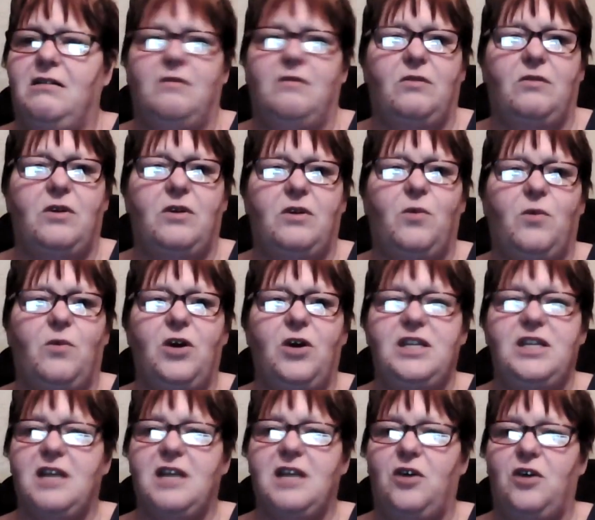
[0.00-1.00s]
What
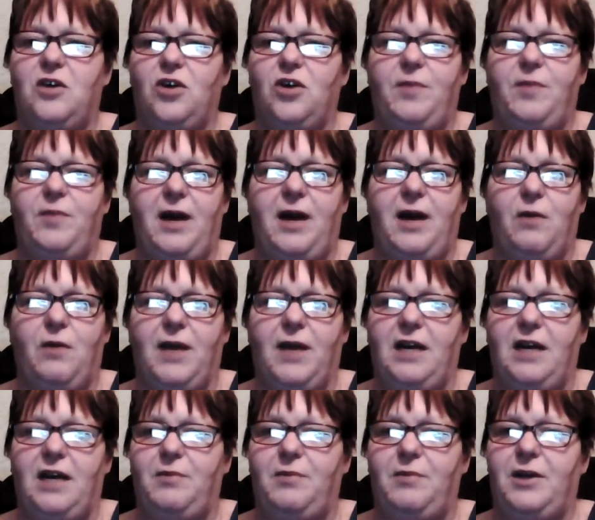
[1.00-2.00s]
is that all about,
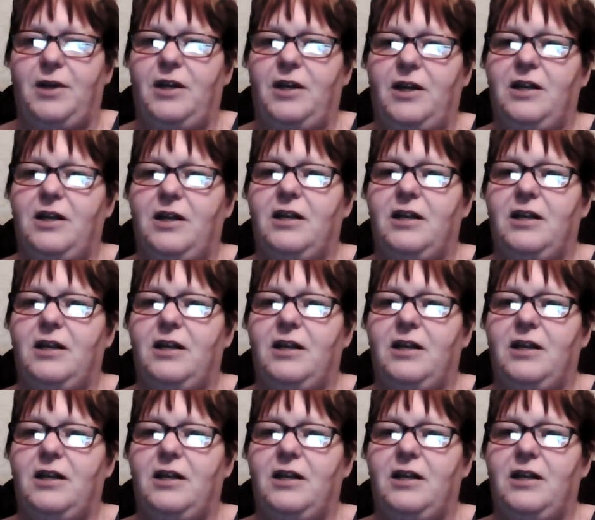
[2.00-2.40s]
Whaley Bird?